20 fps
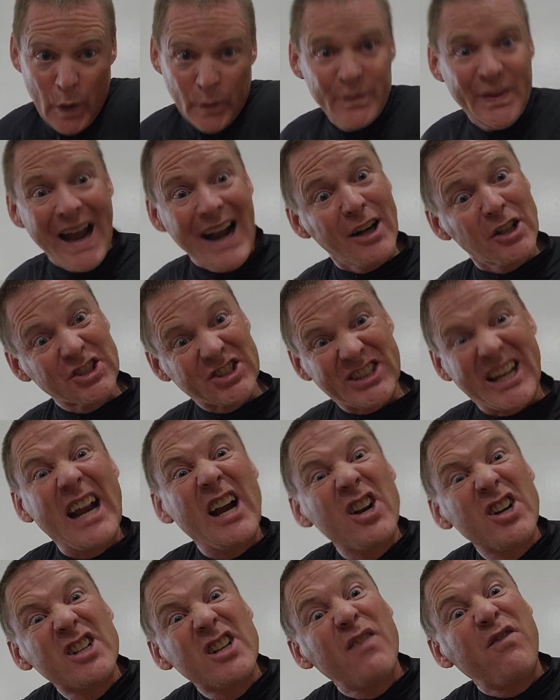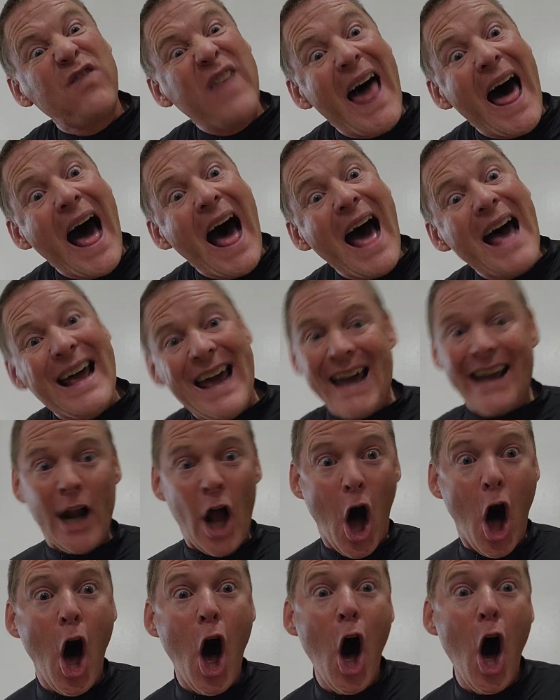They're scared to fly at
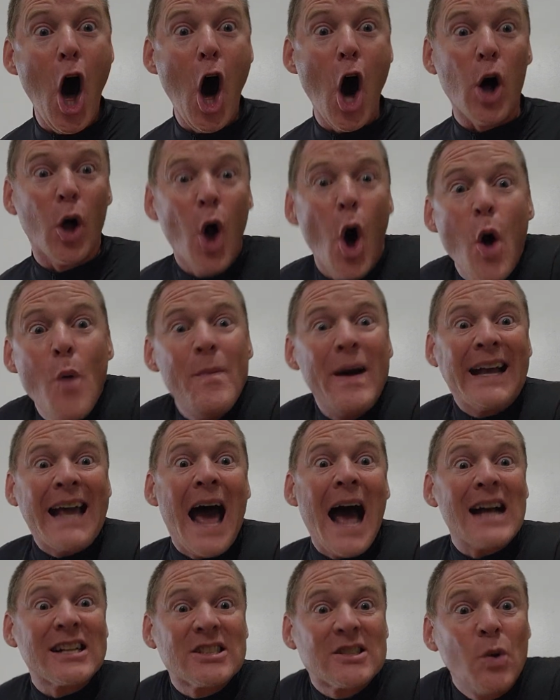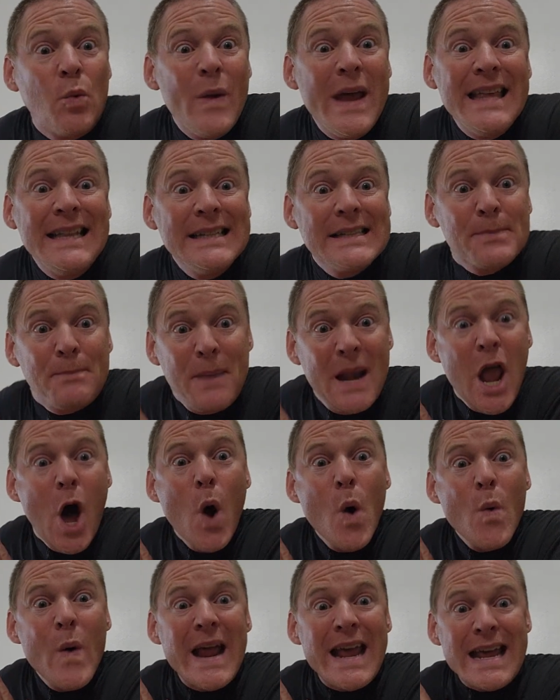all! Oh my gosh, the wind's
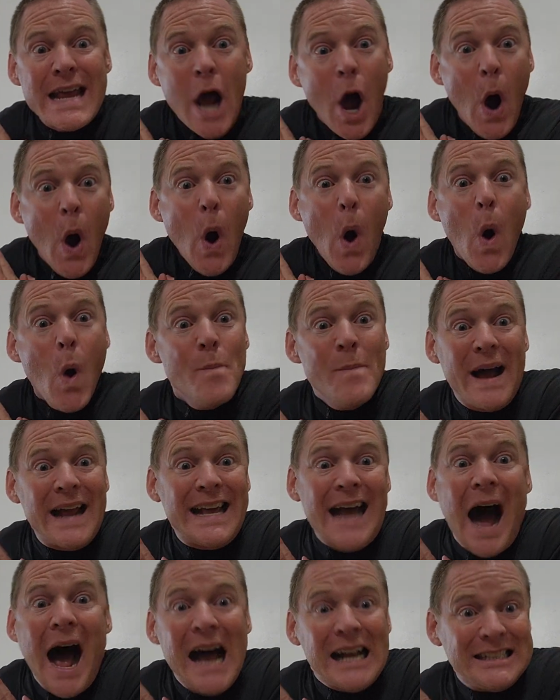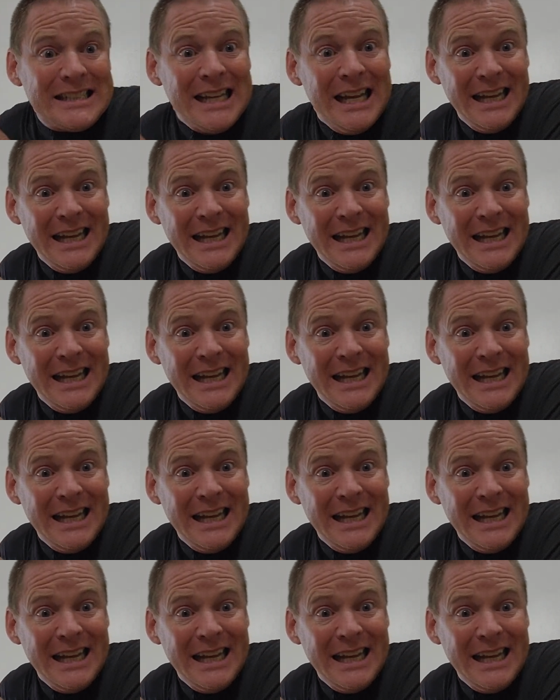blowing! Oh my gosh,